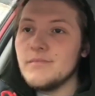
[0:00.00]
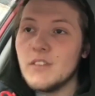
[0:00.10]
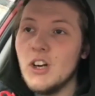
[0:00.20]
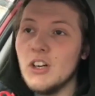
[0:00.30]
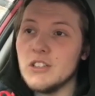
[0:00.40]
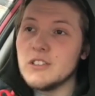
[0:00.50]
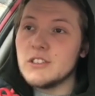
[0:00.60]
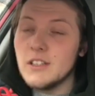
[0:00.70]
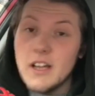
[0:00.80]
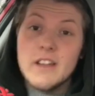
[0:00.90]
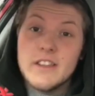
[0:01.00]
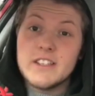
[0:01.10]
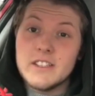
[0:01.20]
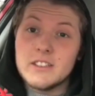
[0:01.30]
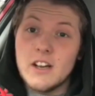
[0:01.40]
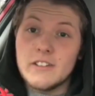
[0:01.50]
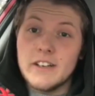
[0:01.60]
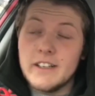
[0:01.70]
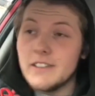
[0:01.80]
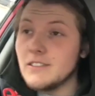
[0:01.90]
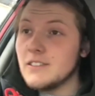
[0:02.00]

because this is Surrey,